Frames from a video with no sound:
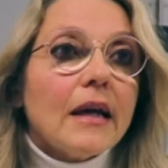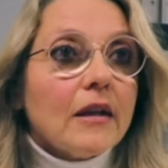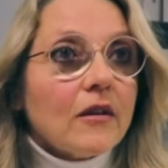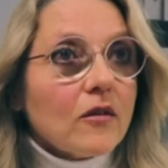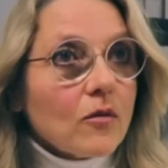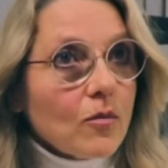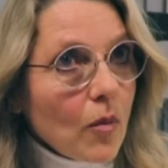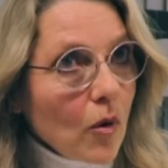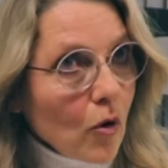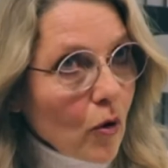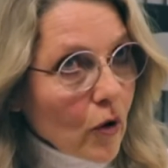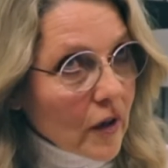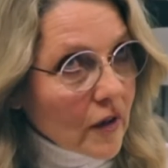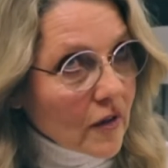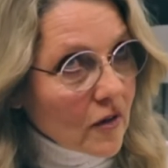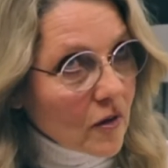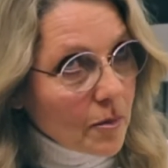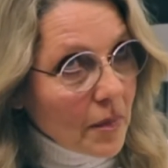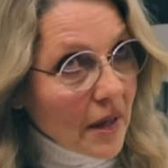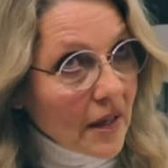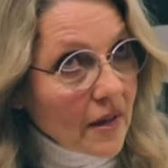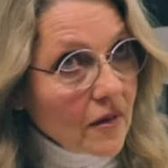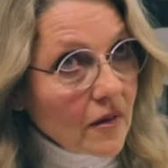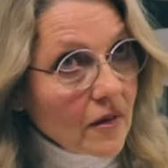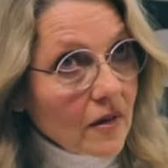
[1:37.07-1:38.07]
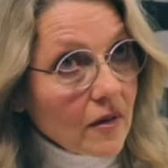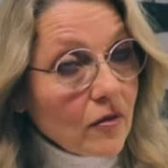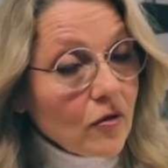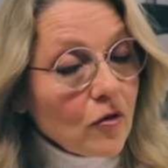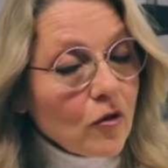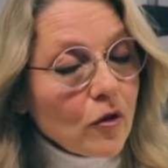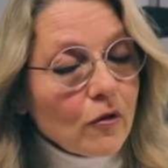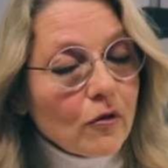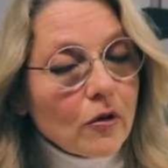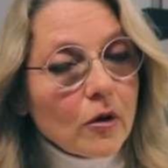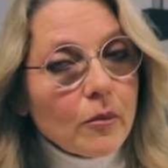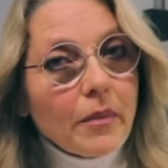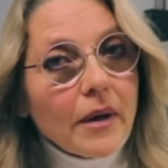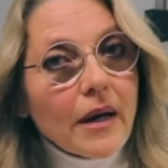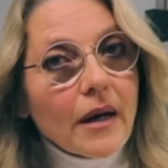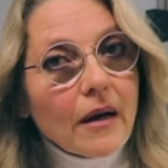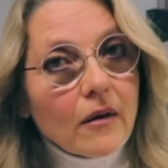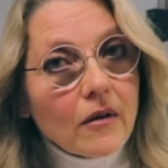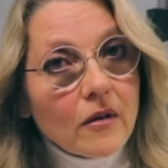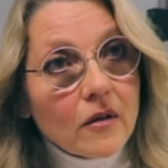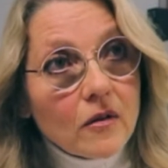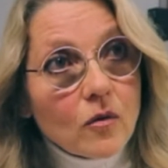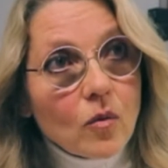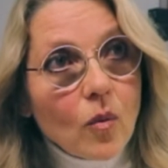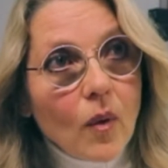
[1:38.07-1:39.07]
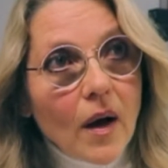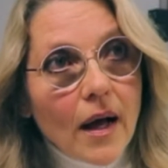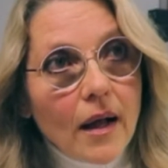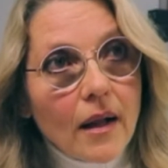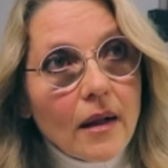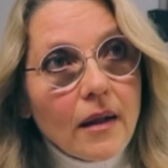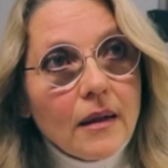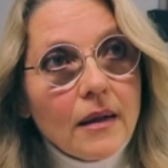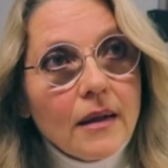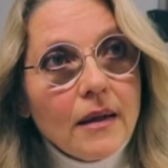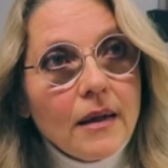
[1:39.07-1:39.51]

It's more expensive to repair as well.